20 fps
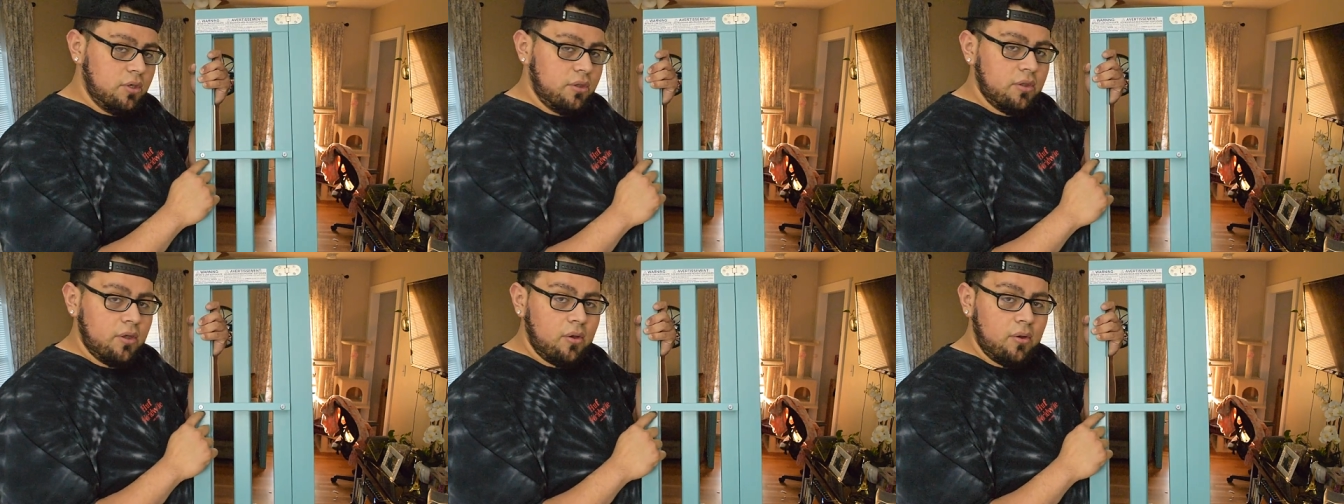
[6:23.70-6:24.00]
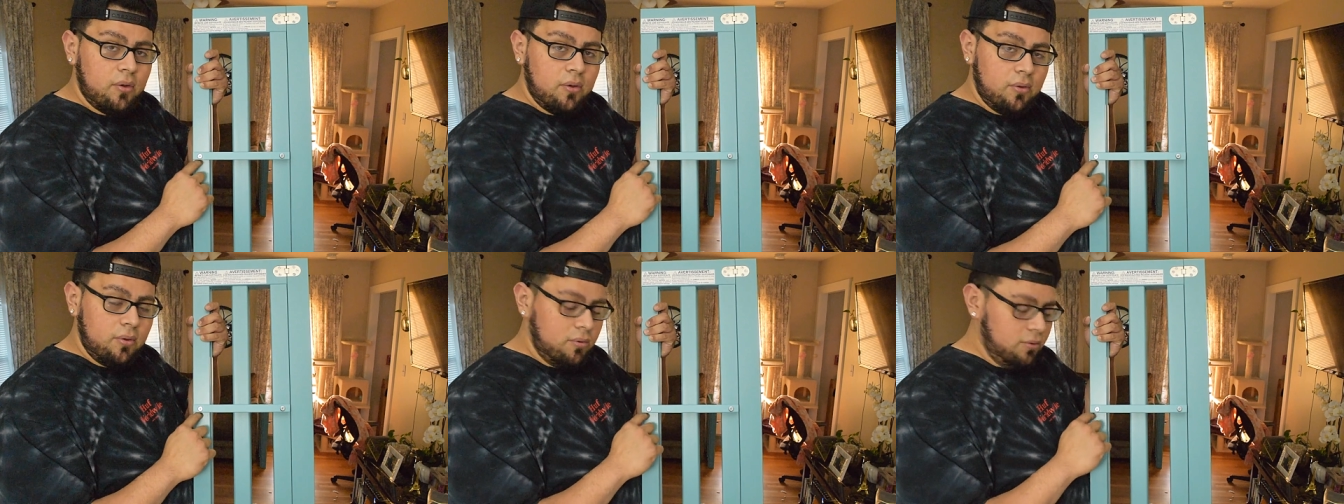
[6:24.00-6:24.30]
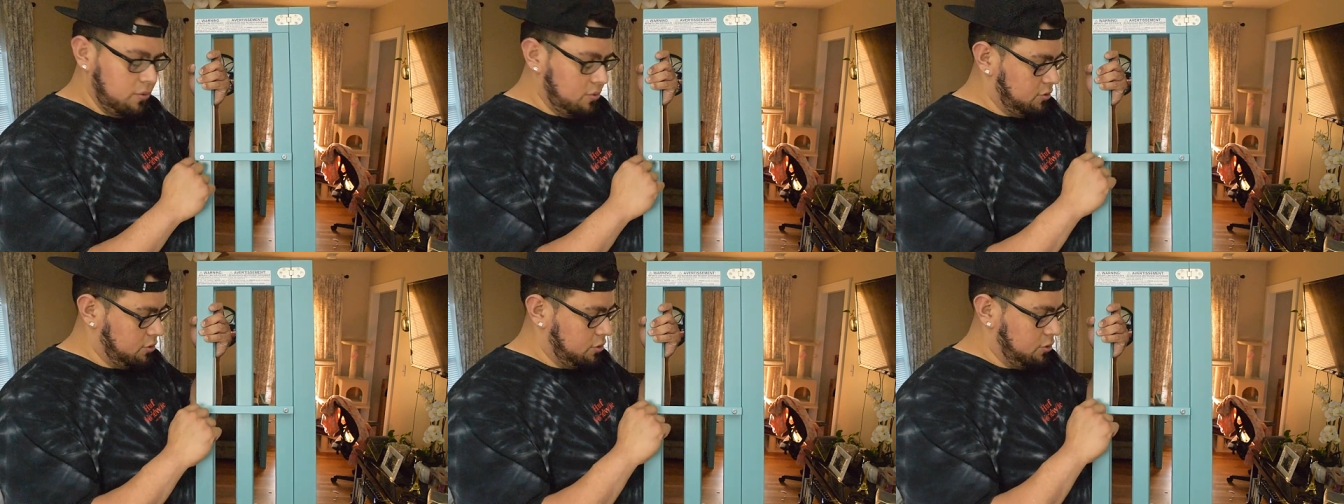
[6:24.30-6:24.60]
in the
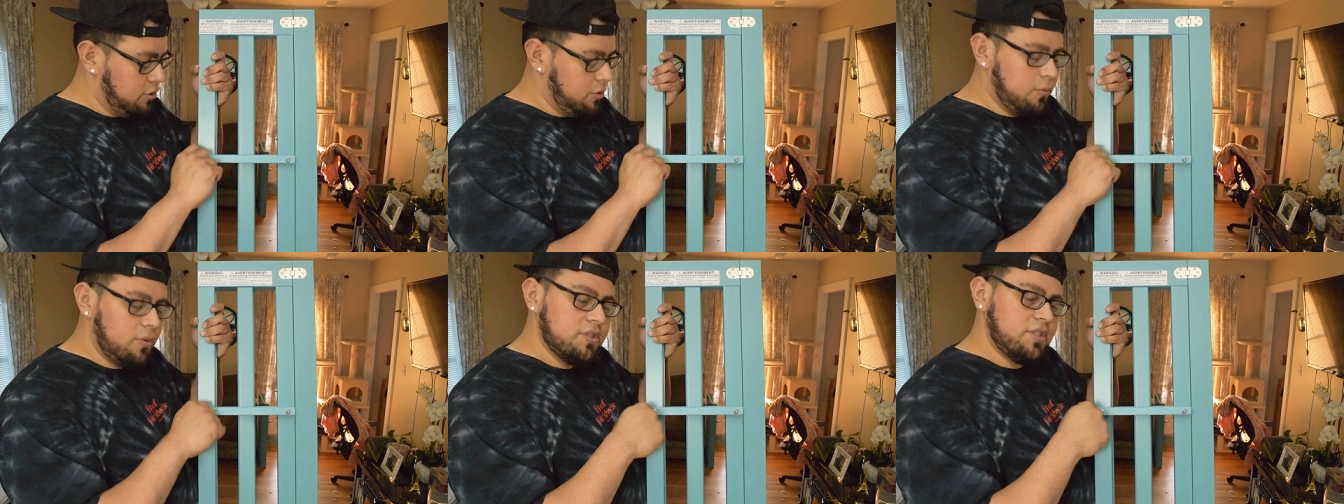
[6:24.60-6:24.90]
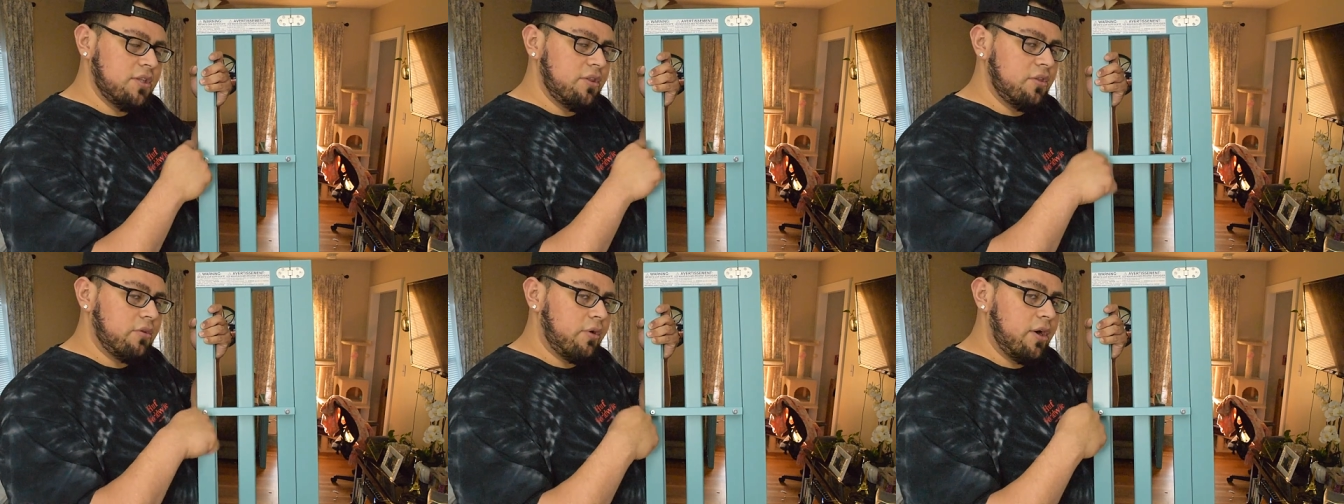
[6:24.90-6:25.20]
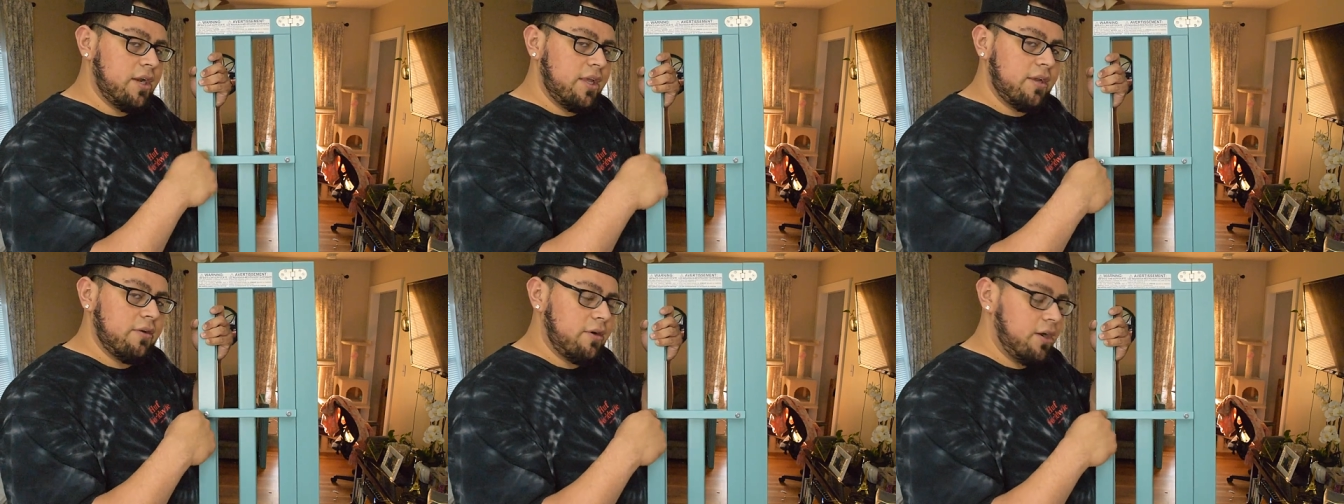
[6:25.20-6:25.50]
hole, so it wasn't
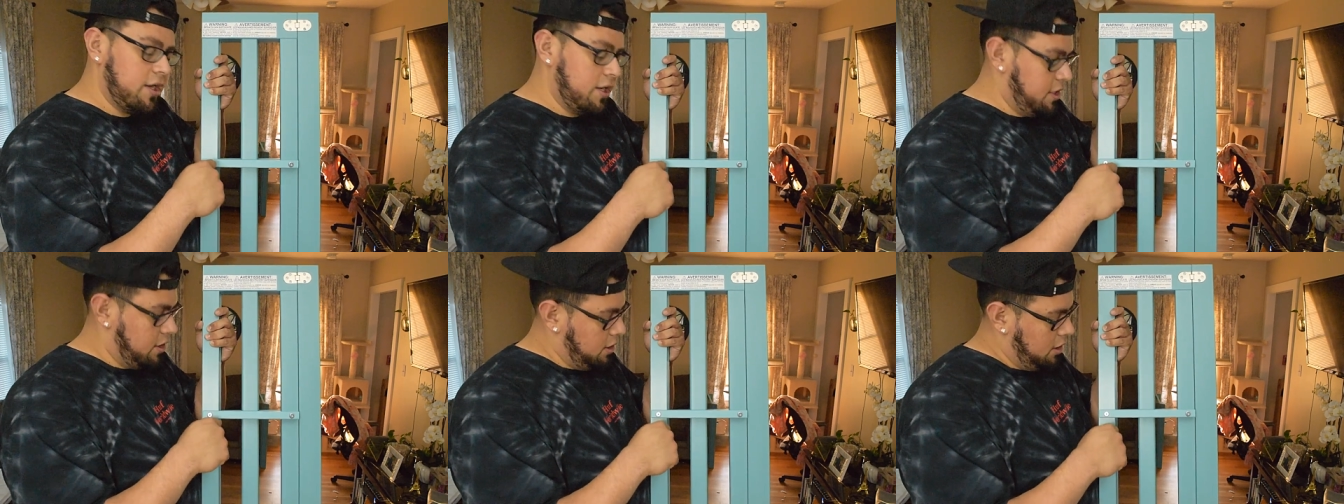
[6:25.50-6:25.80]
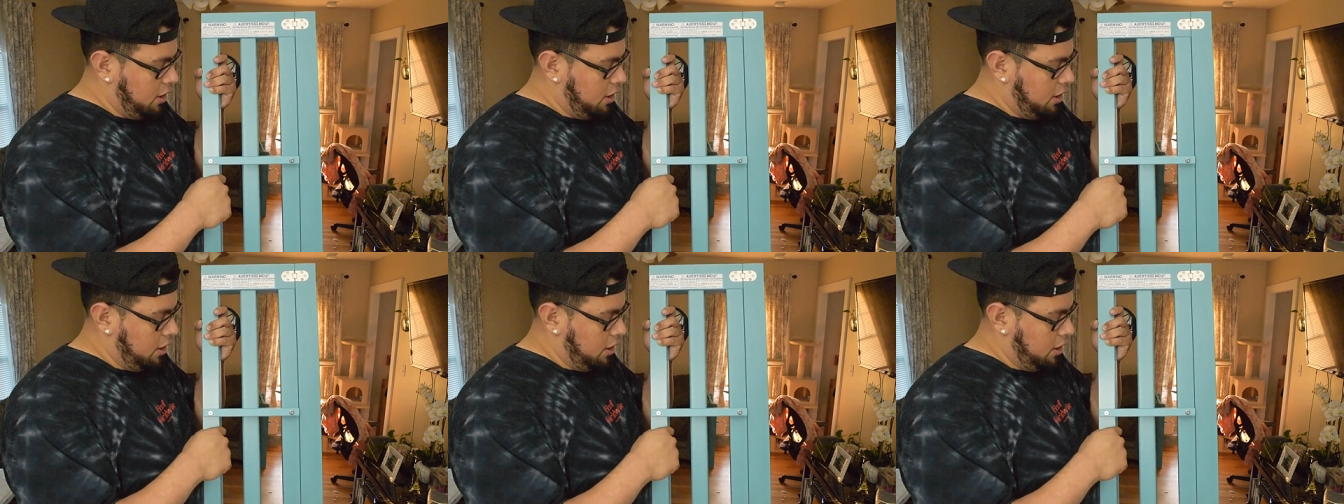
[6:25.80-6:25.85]
threading right.